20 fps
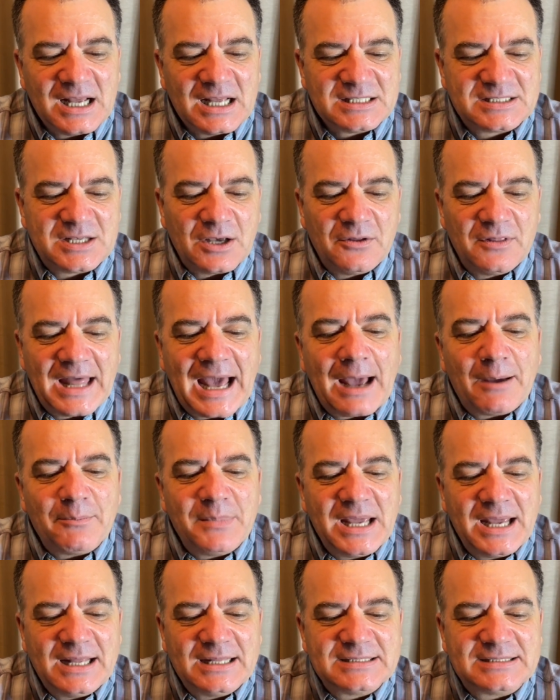So that
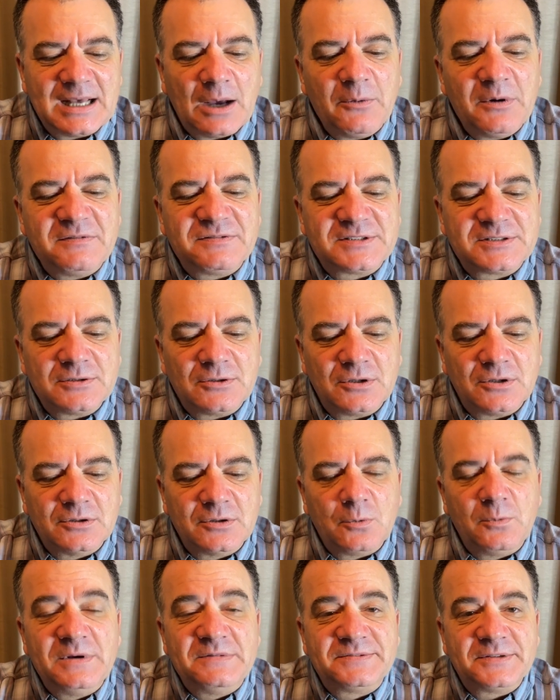means that we've sold
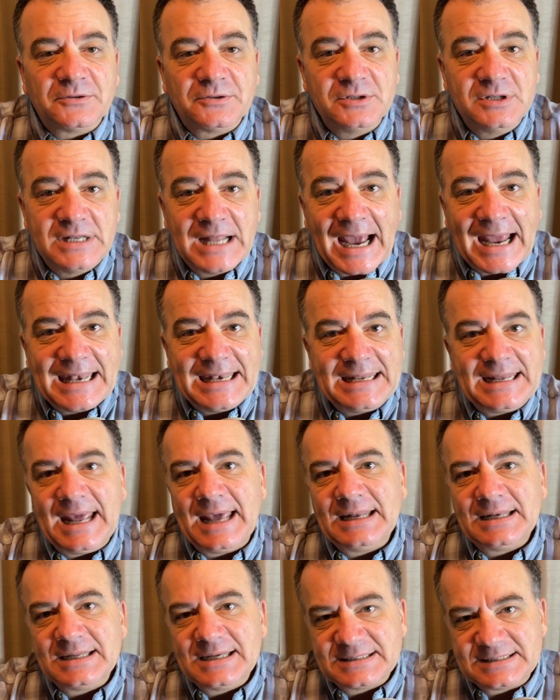
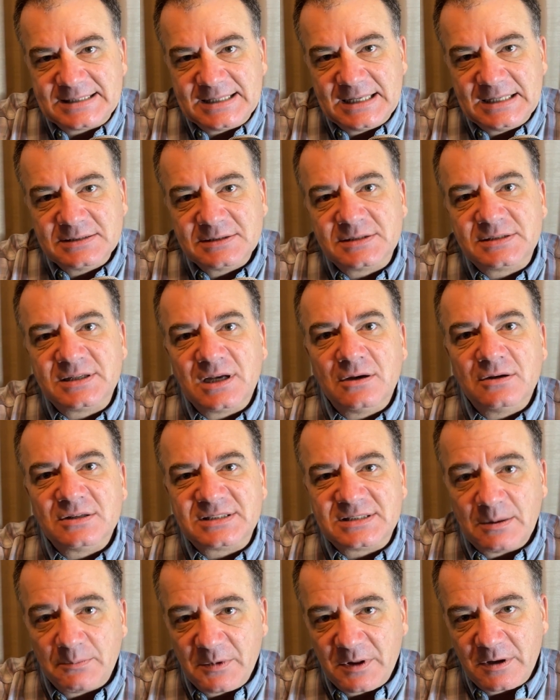98 listings. So
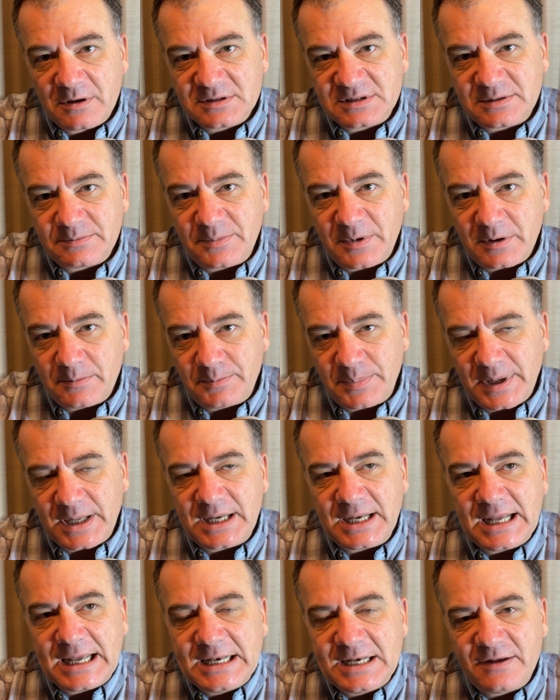some of those have
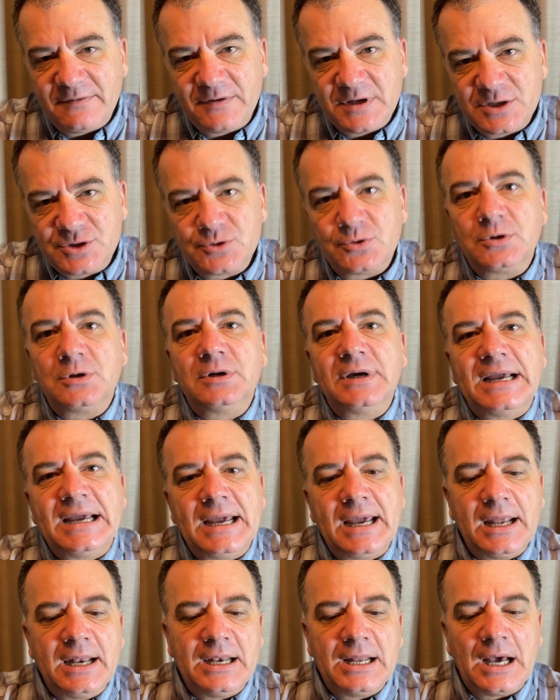been individual,
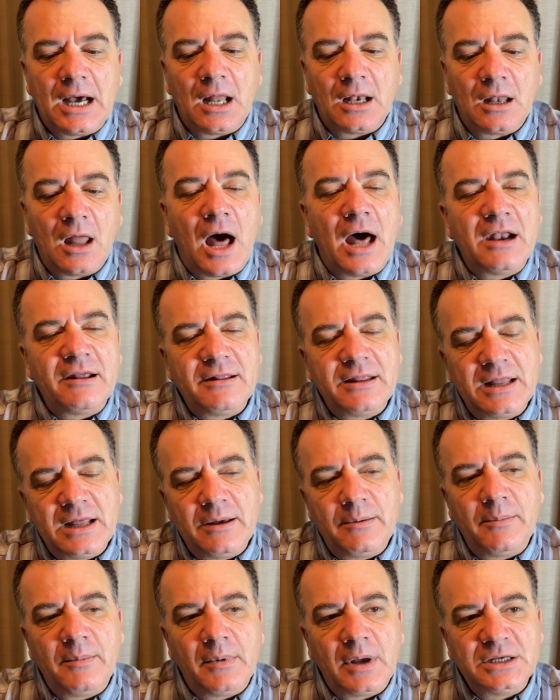and a lot of
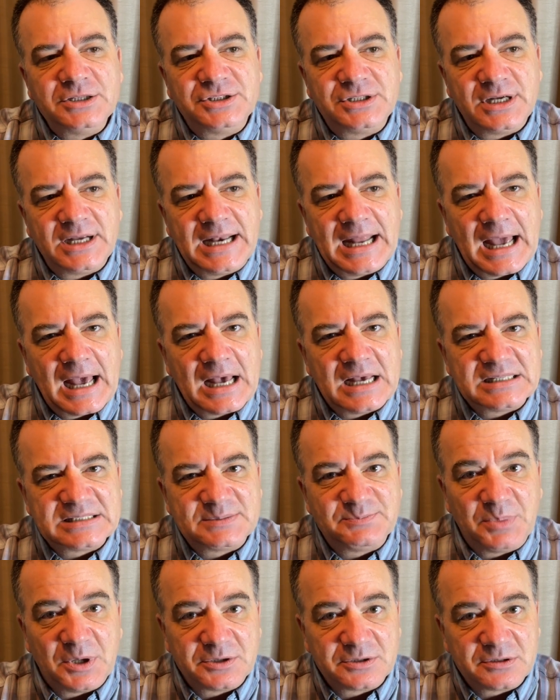them Jen has
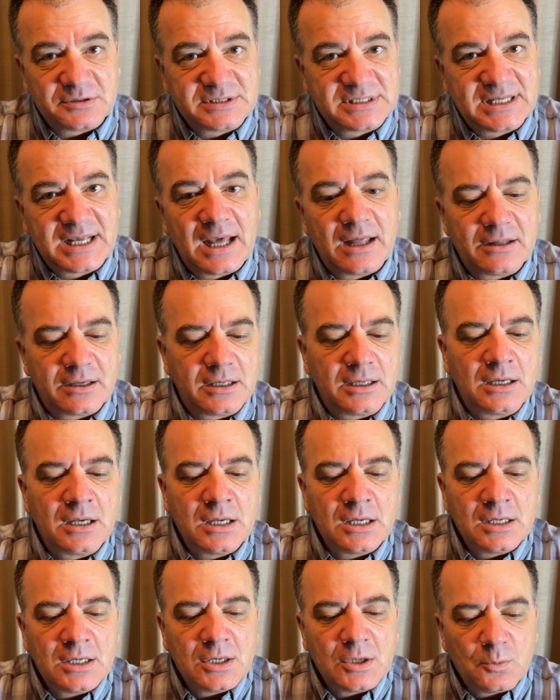bundled together,
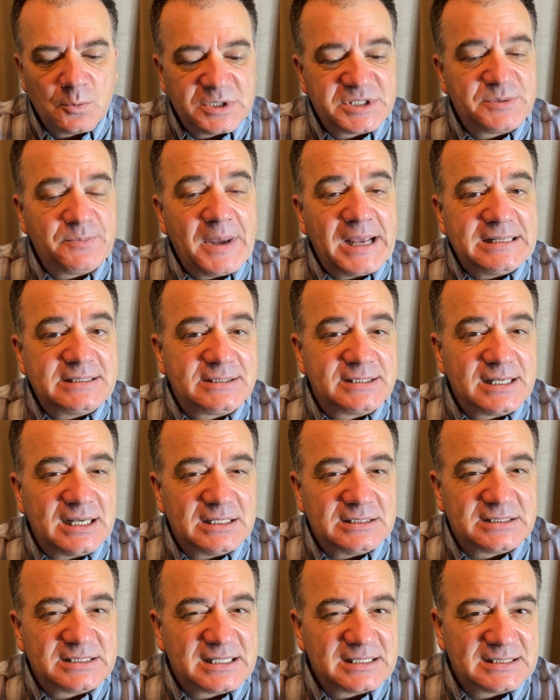which made
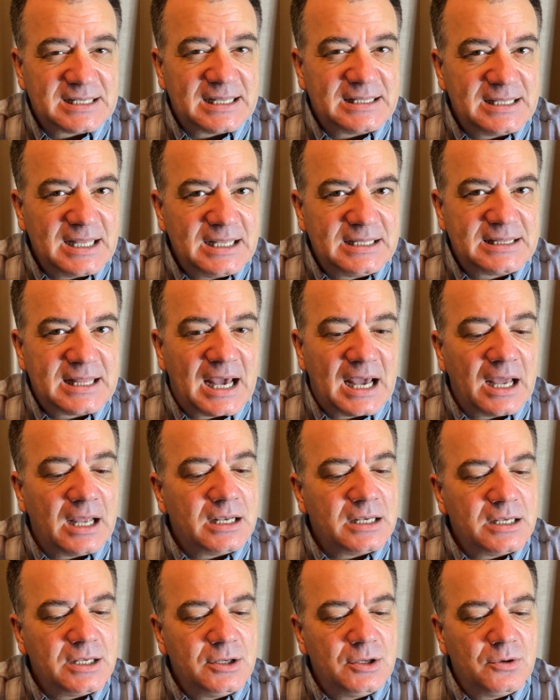sense because I think that
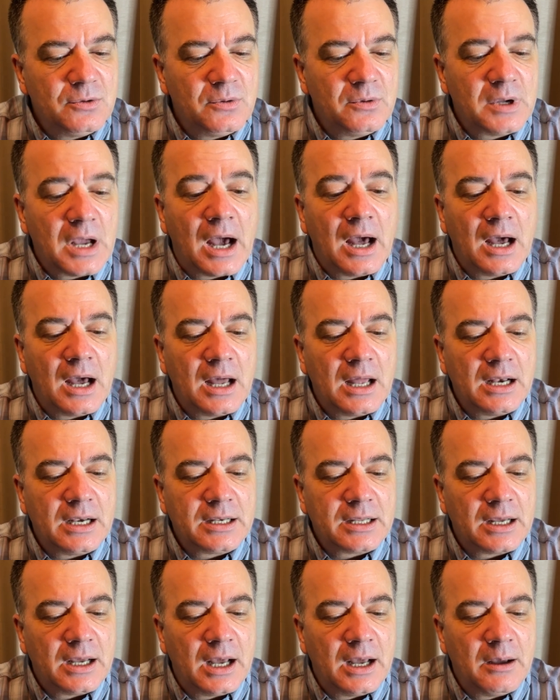you got
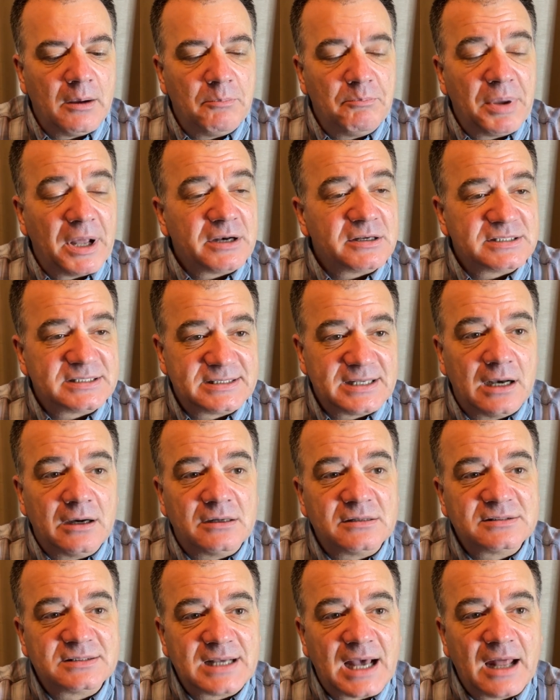better
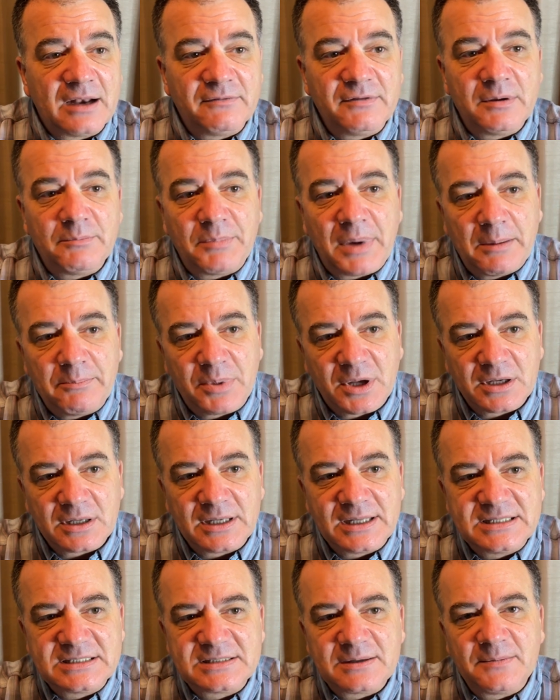sales out of it by
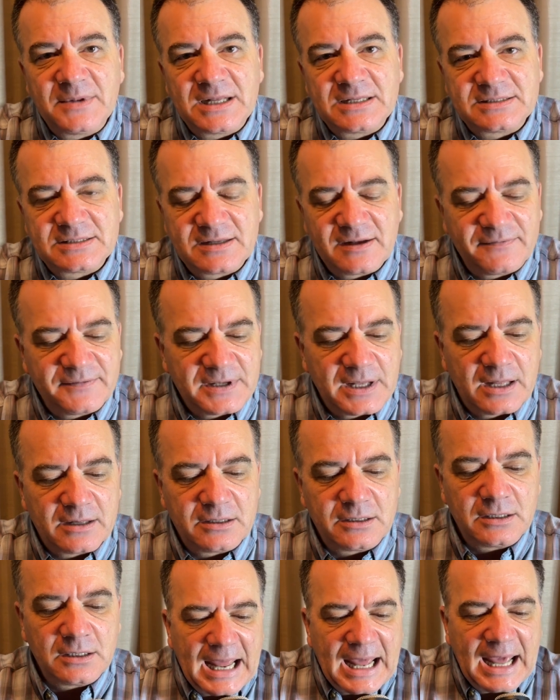bundling some of that stuff
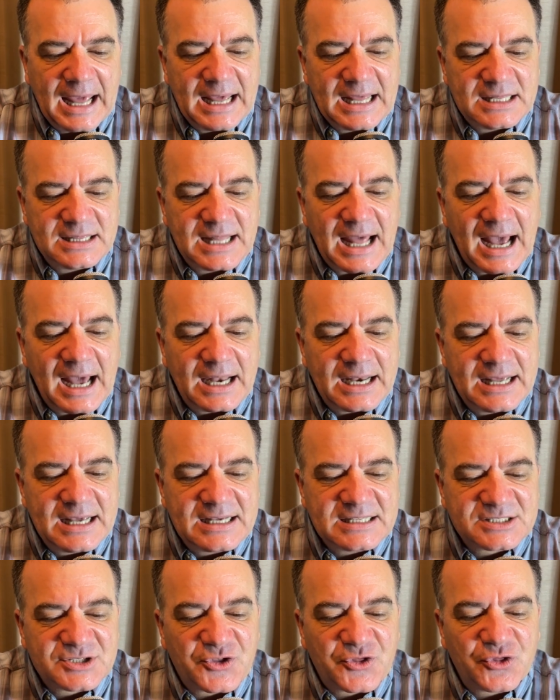together. And that
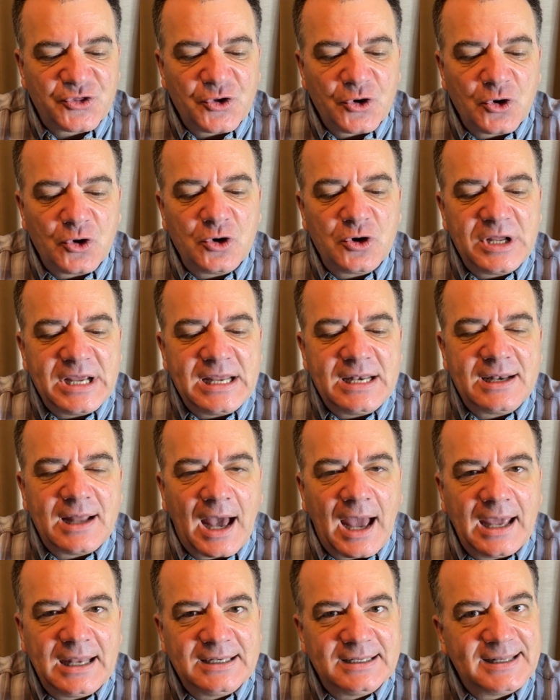is
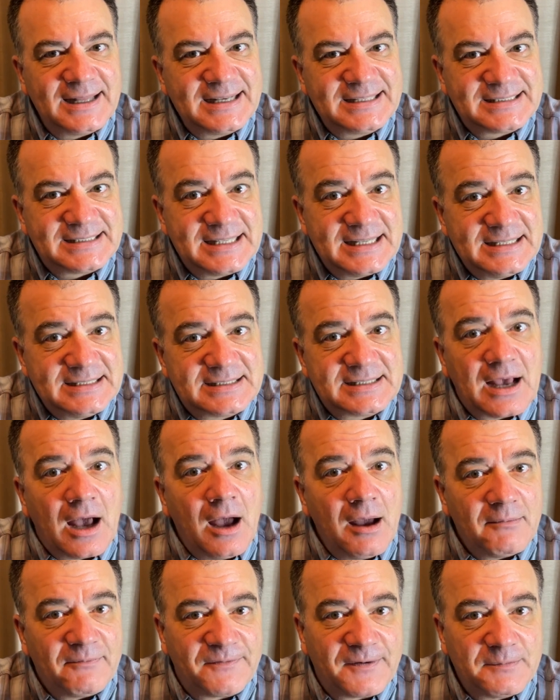39 listings
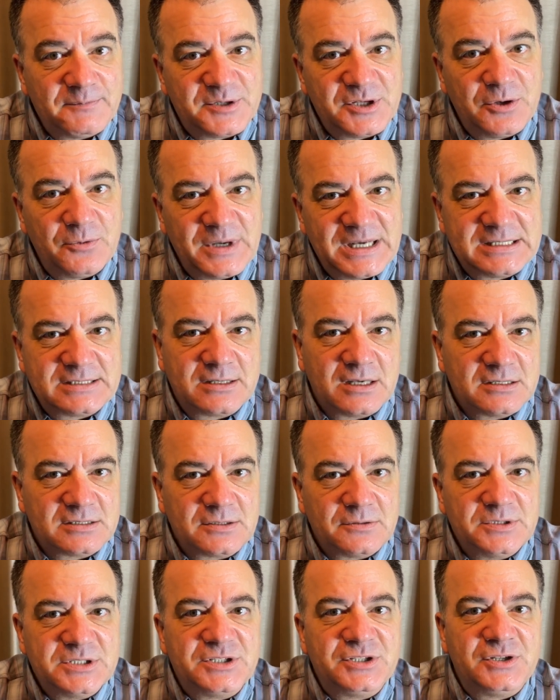up from 2 weeks ago.
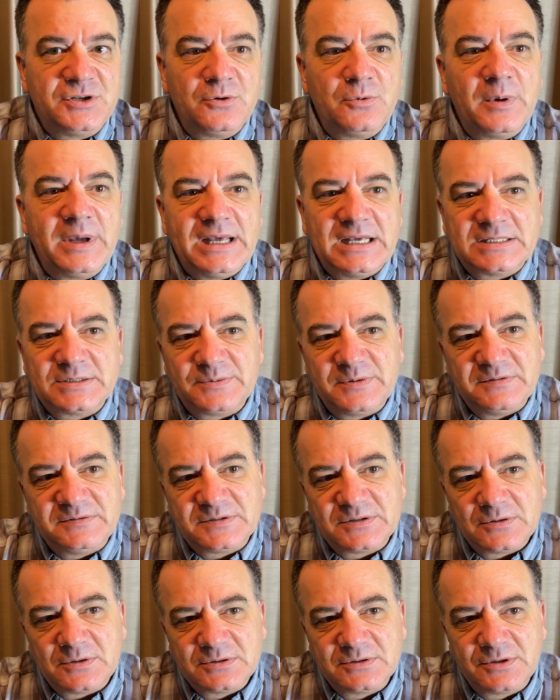So in 2 weeks, we've
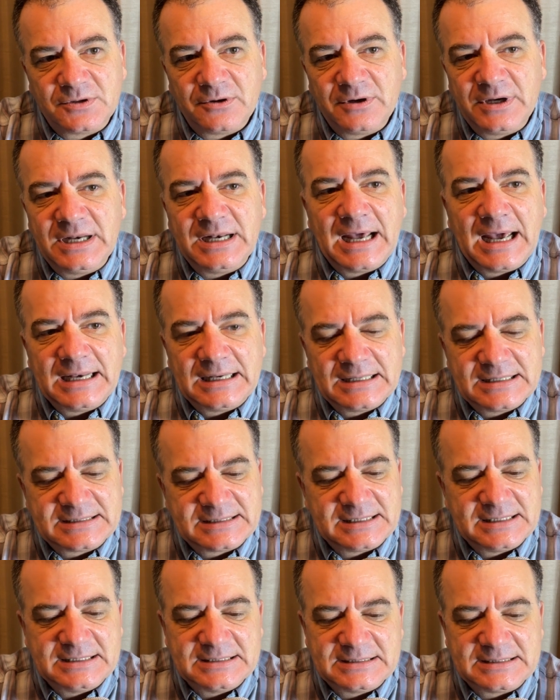sold 39
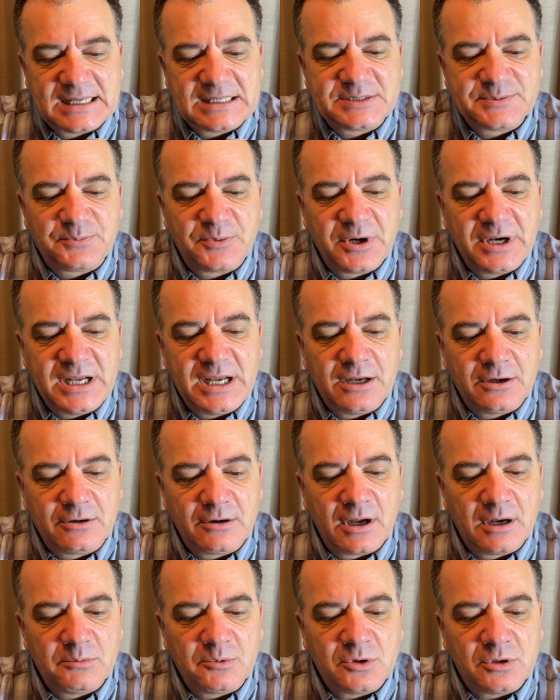listings. That's pretty
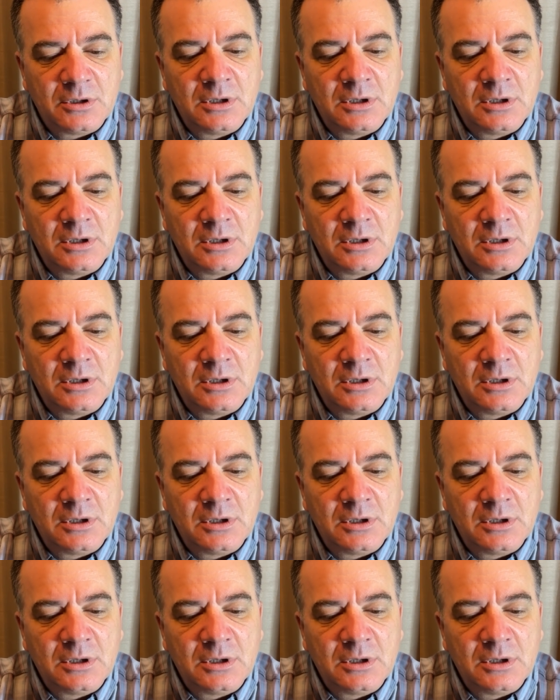incredible.